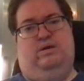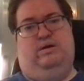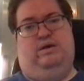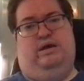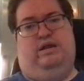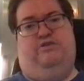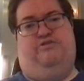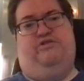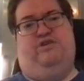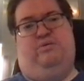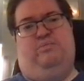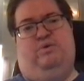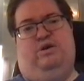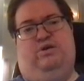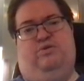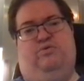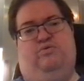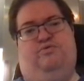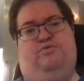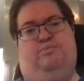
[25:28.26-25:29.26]
And the same we can
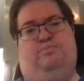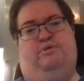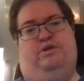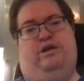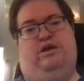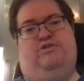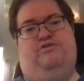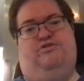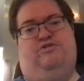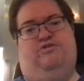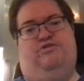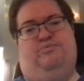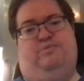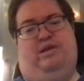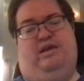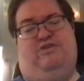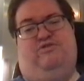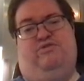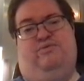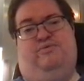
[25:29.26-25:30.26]
do for predictions, but
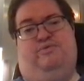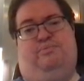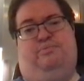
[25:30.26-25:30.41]
actually for